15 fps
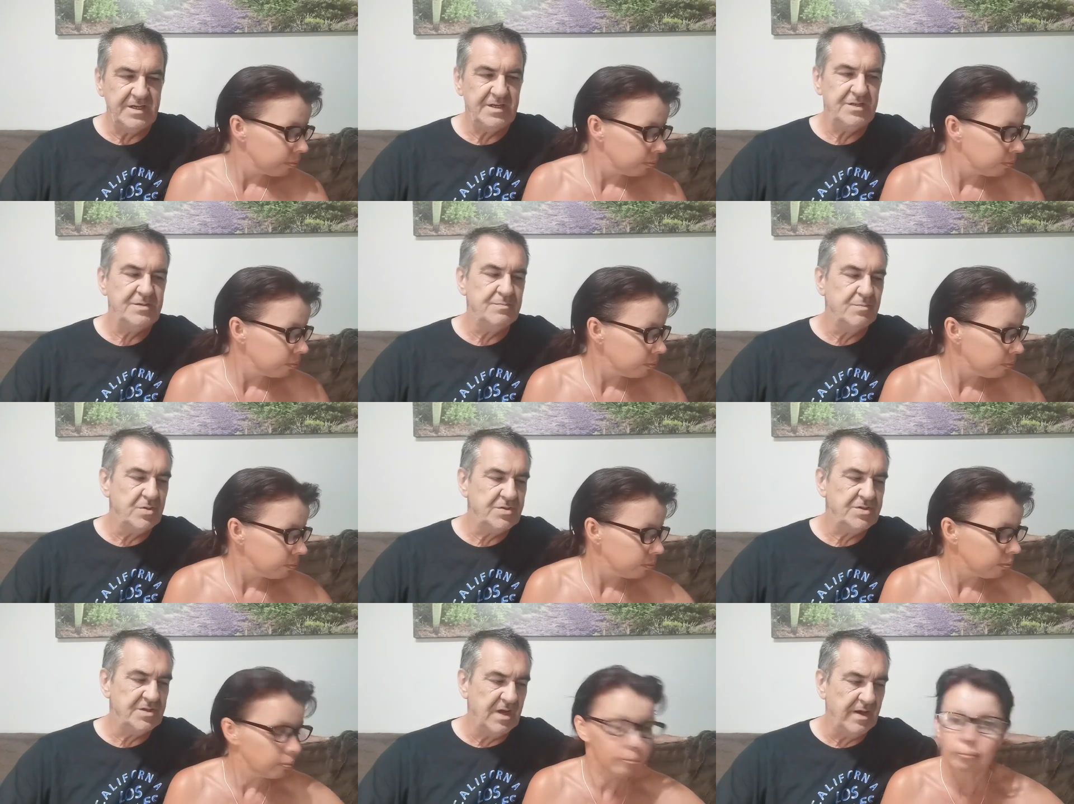Speaker 1: is
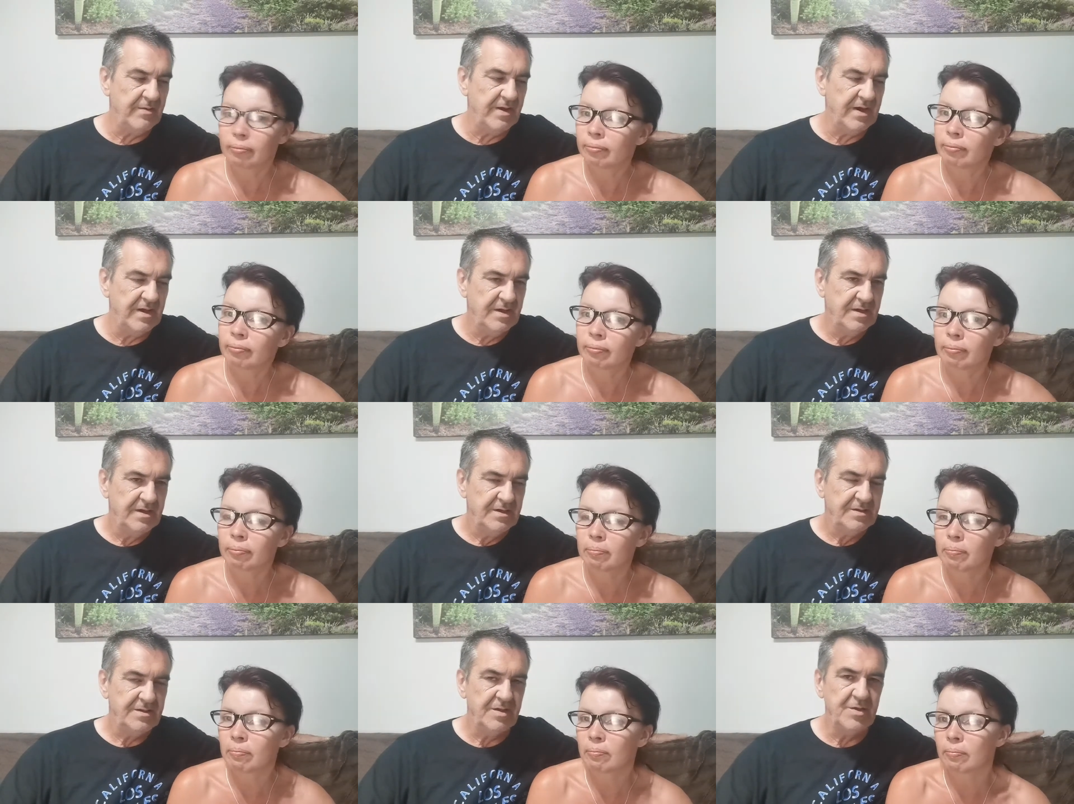much lower
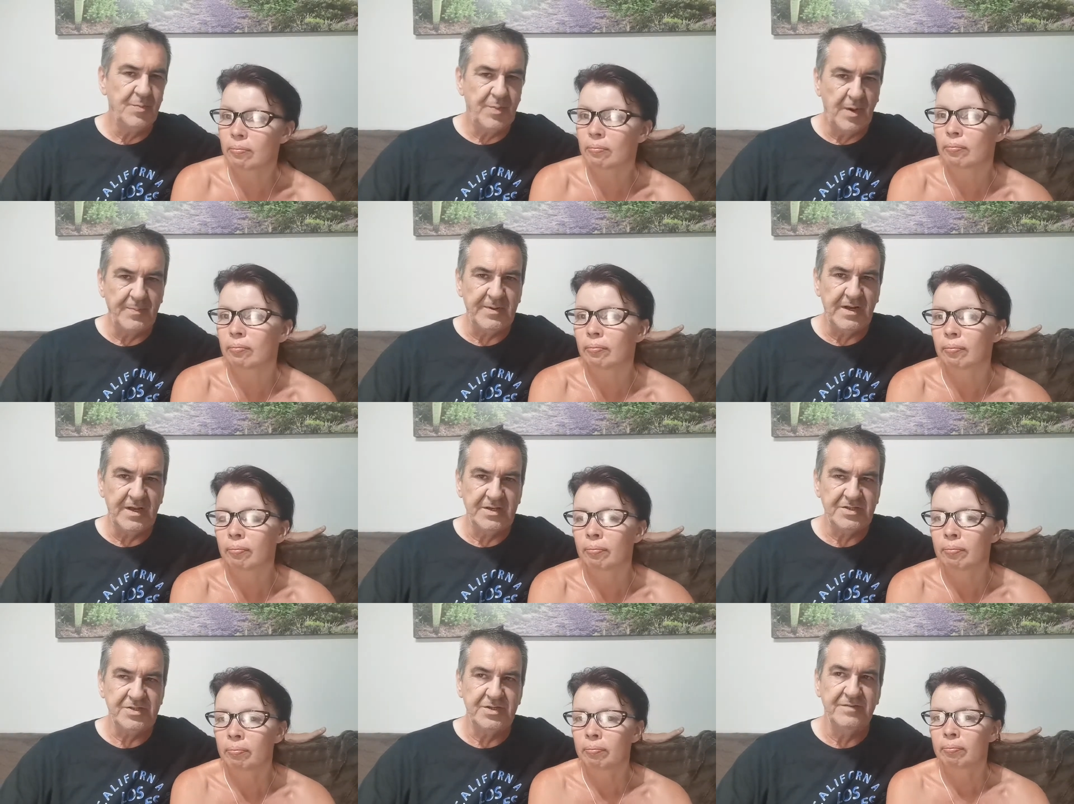than the
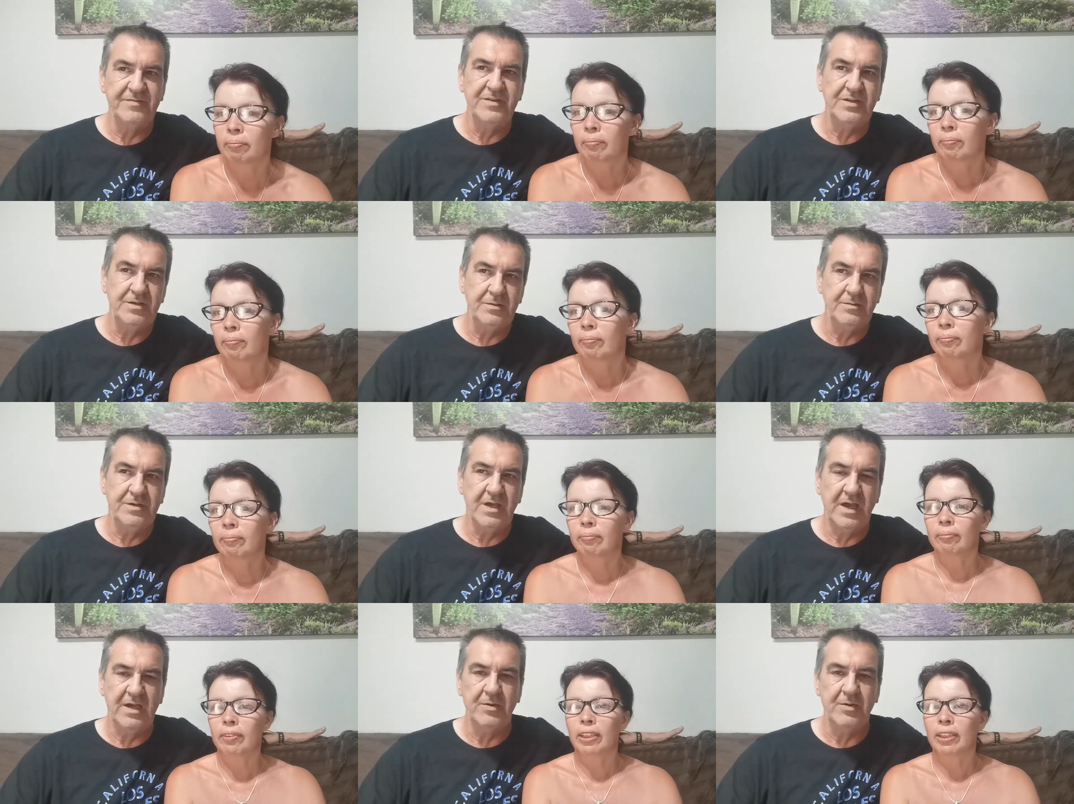population of the UK